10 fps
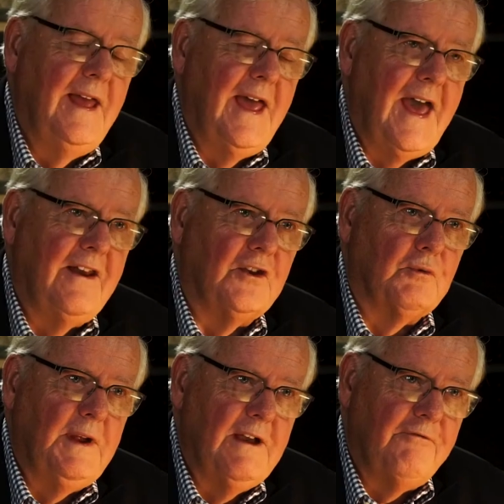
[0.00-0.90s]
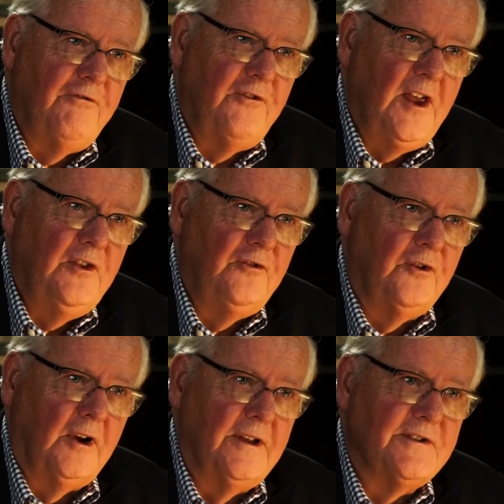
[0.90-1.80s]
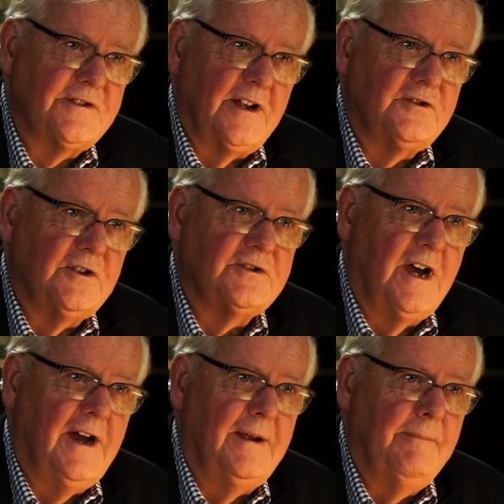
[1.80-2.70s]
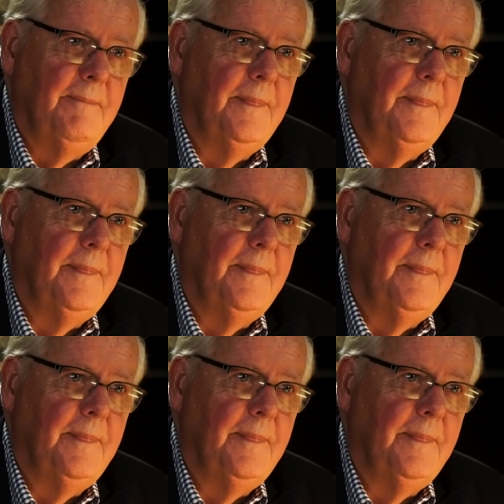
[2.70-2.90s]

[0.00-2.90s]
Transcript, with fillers: And as we are faithful in such a time,